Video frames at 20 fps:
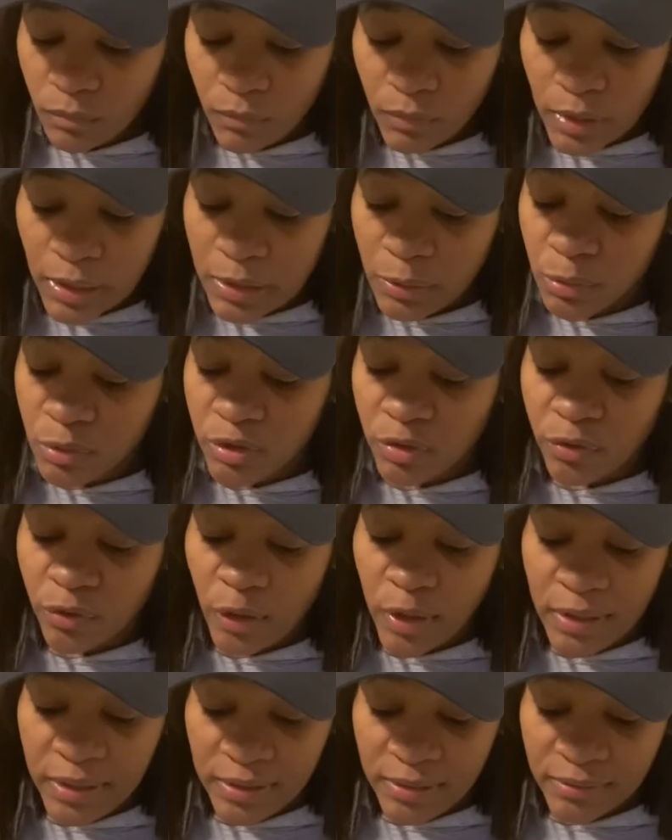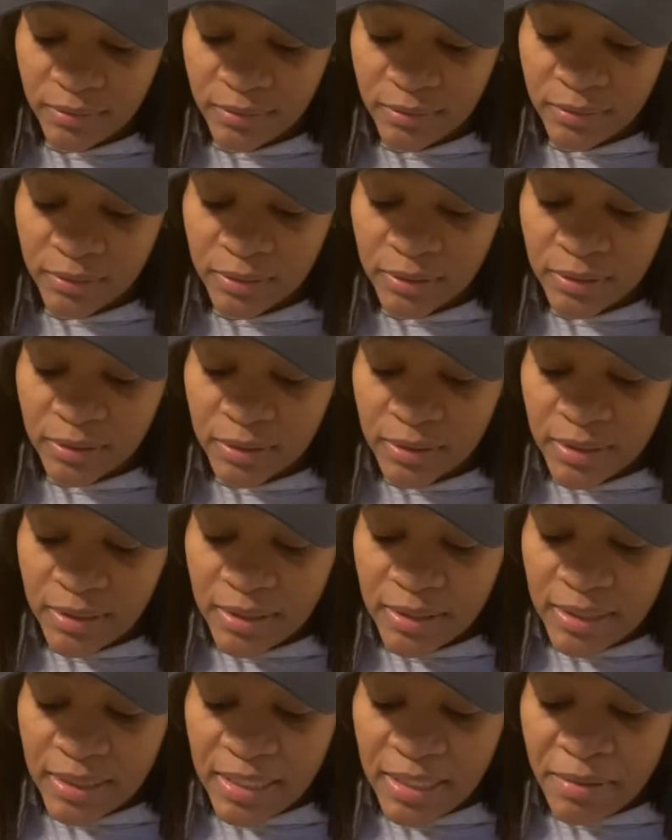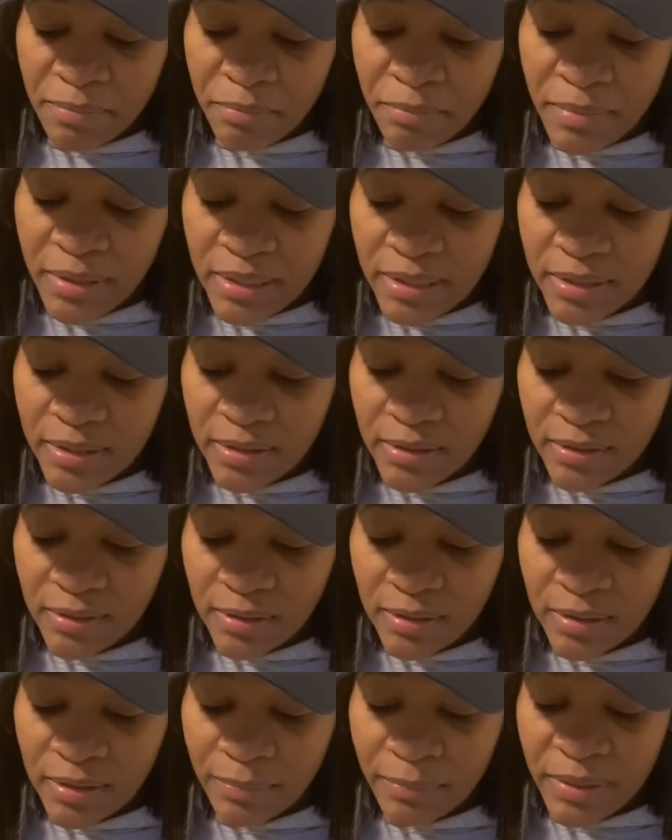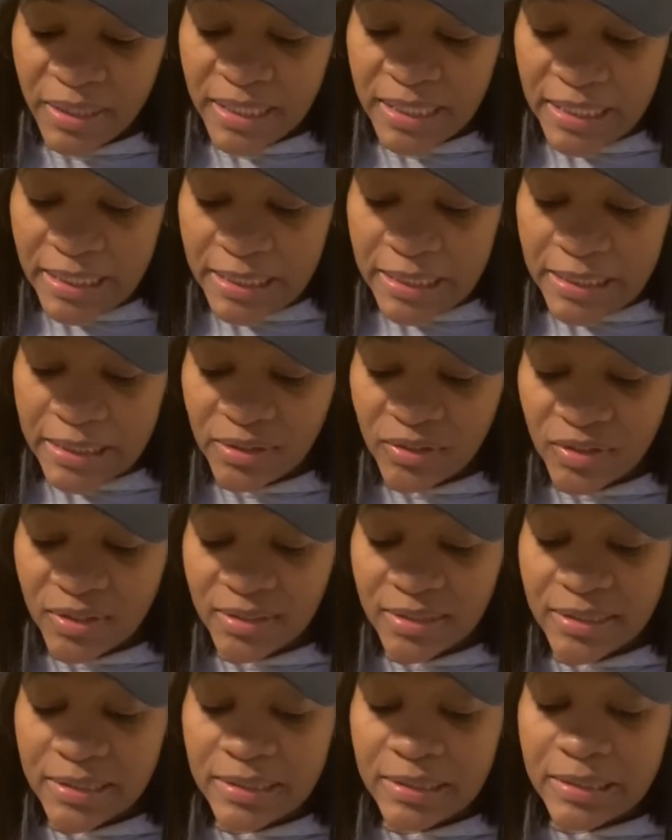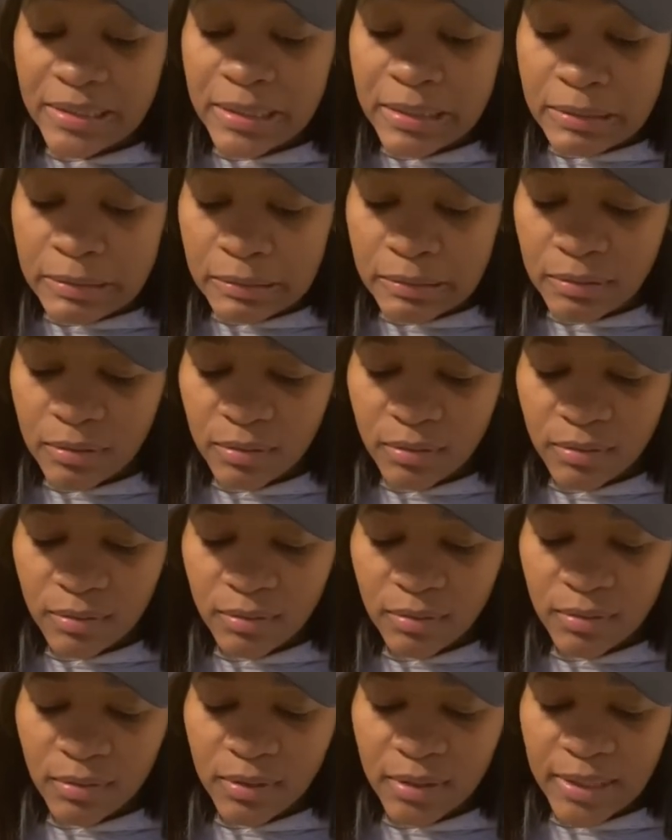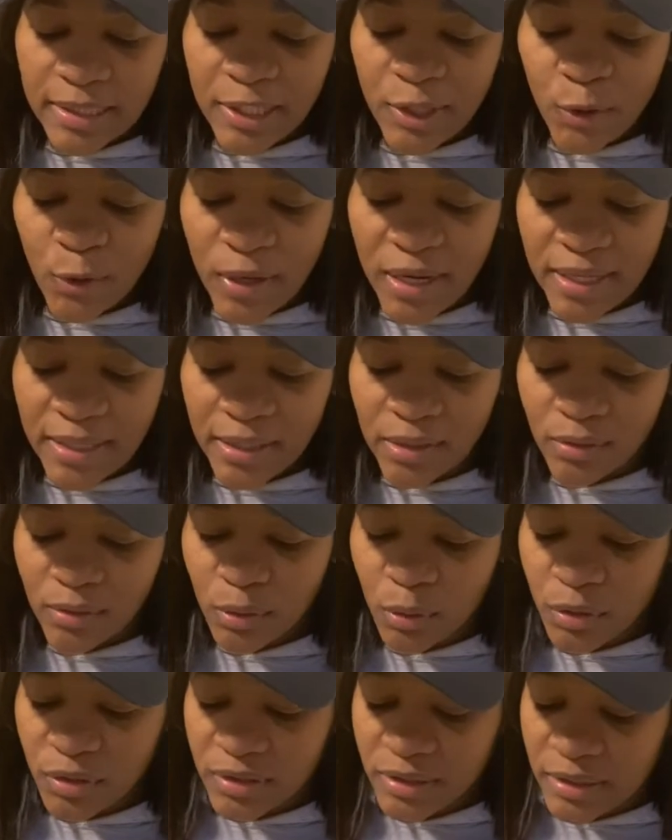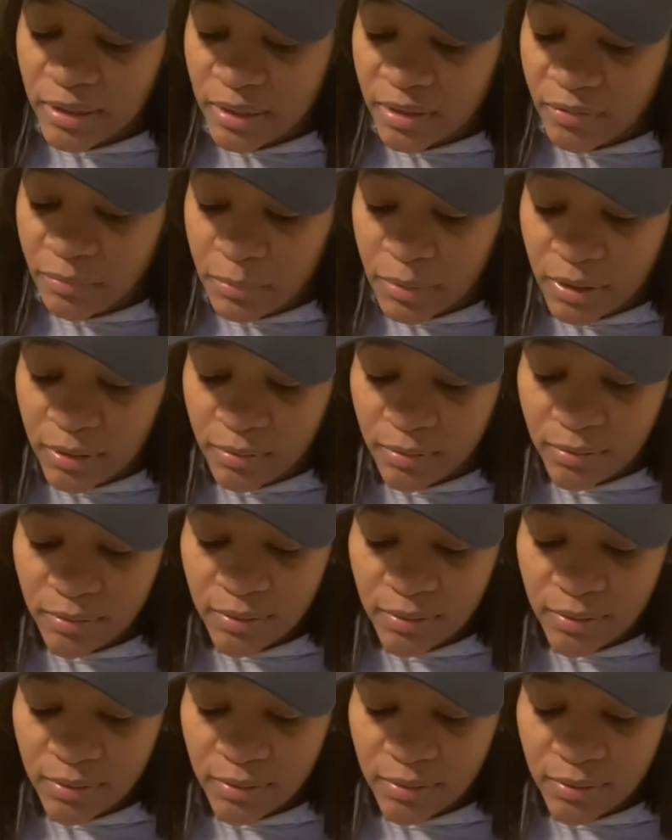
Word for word: he was afraid and being beginning to sink he cried out, Lord, save me.